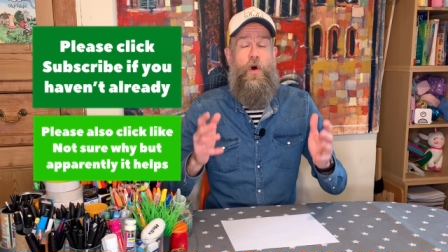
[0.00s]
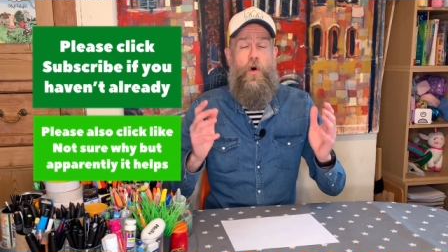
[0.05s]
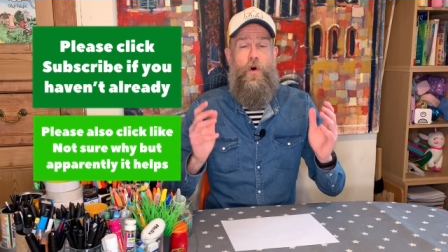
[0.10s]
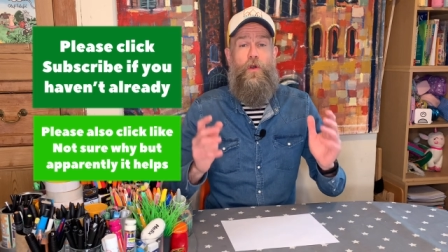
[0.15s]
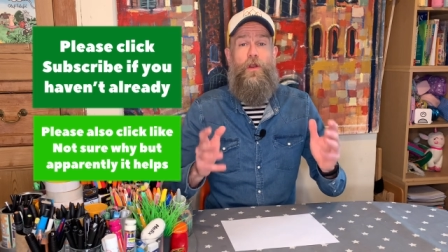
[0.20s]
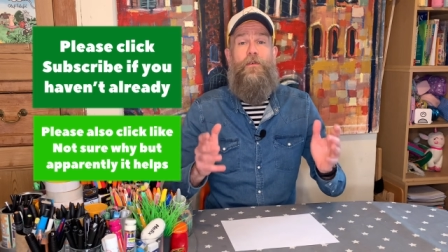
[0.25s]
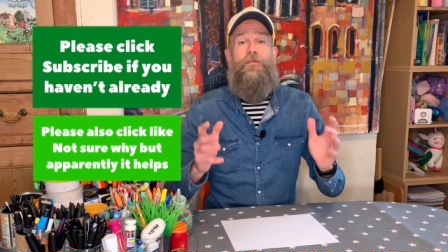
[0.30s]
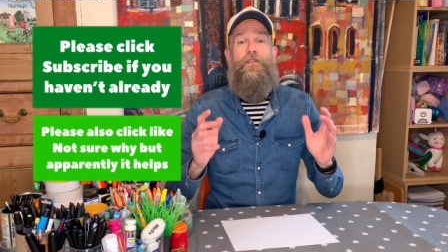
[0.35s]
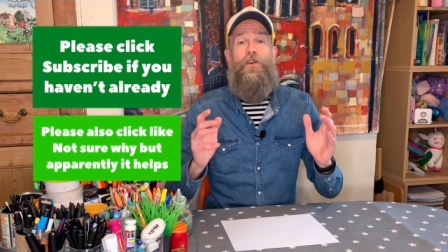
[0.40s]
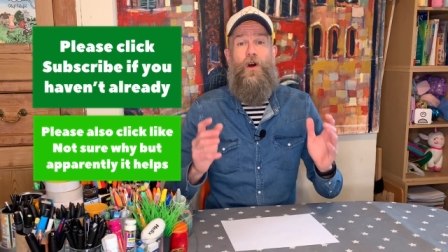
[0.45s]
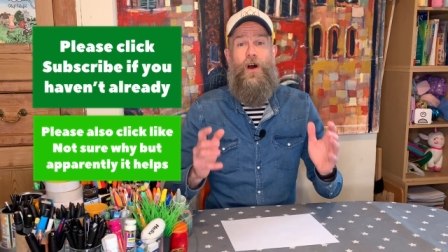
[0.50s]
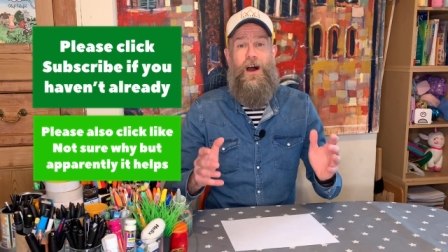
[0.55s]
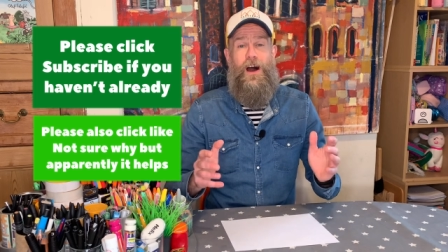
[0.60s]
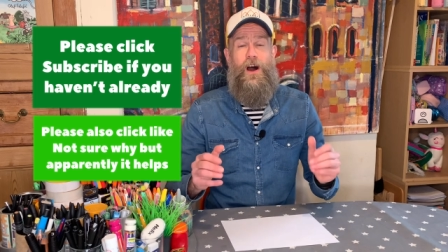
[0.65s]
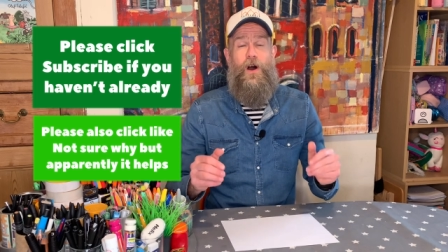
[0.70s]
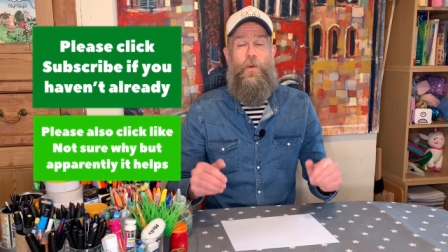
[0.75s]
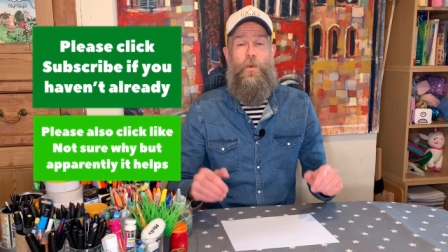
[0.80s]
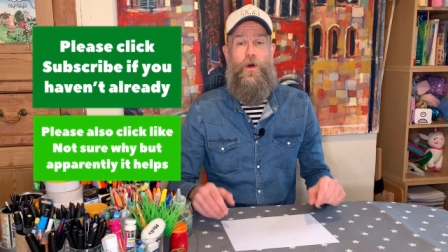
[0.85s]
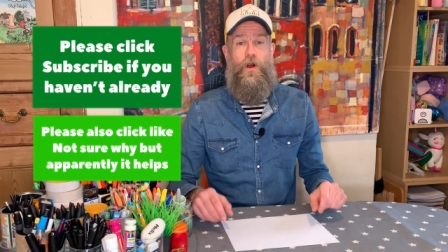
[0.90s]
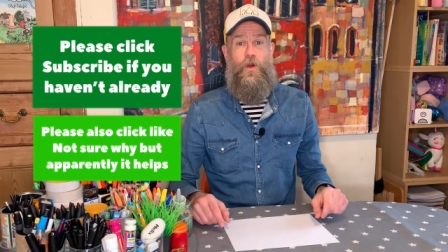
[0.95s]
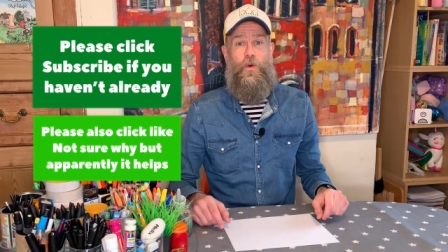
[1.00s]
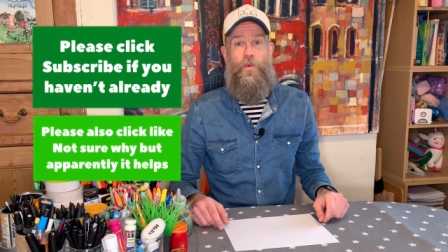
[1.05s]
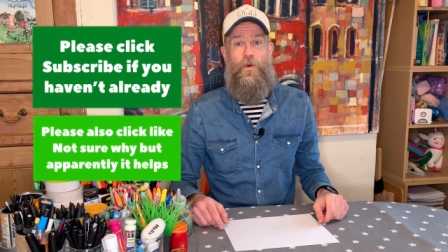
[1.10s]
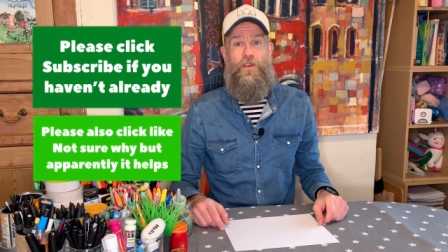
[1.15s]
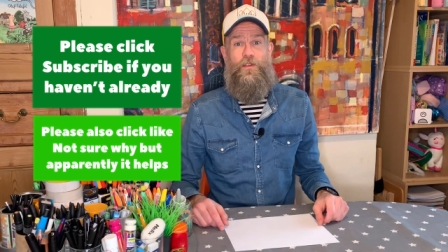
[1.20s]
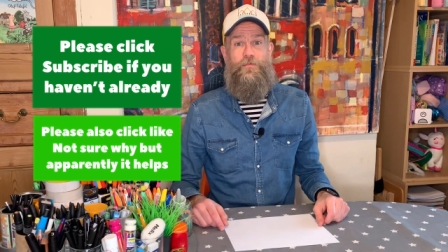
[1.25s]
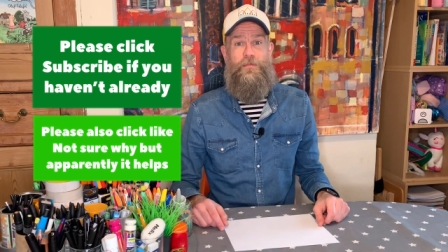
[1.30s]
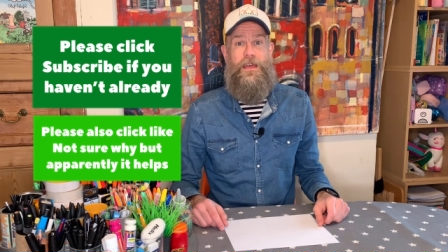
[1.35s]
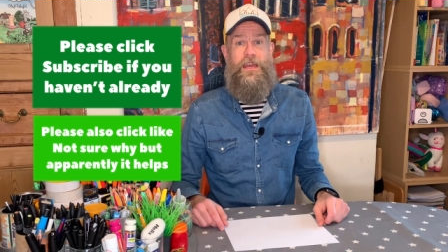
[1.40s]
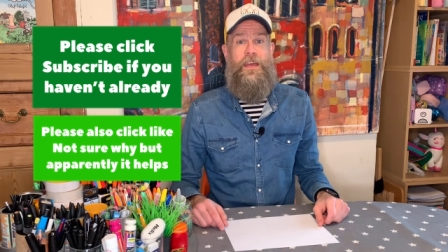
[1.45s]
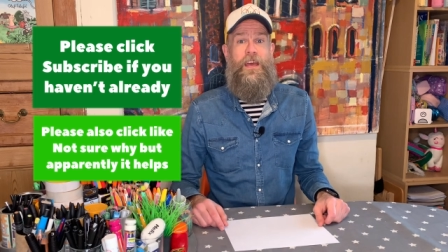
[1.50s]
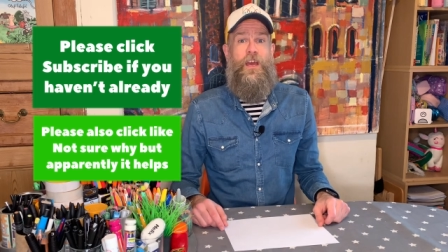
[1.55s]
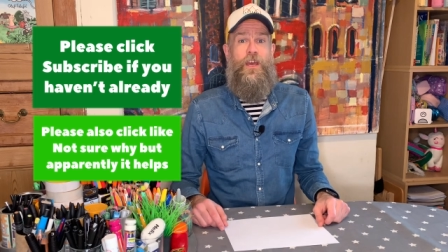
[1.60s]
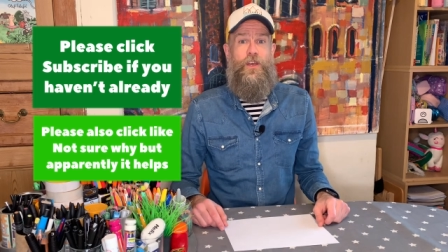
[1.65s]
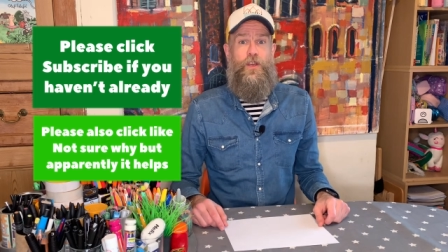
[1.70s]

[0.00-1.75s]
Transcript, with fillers: all of your artwork with me